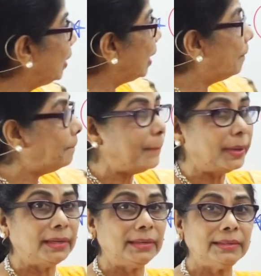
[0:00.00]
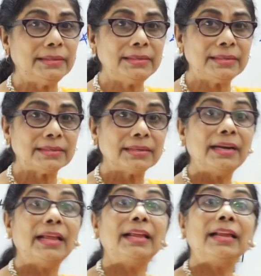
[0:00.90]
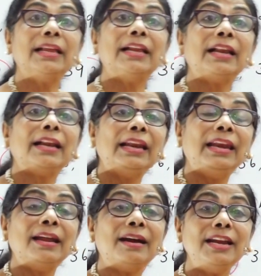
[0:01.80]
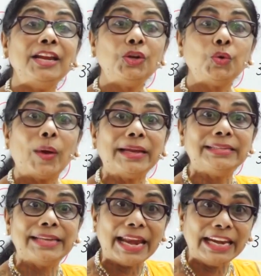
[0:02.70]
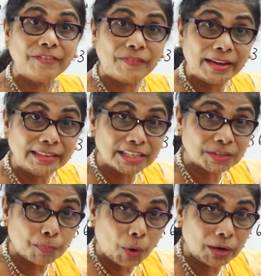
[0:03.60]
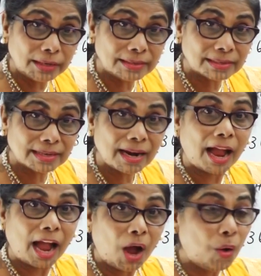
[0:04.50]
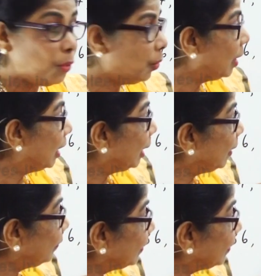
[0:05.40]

numbers learning to identify the smallest. How? If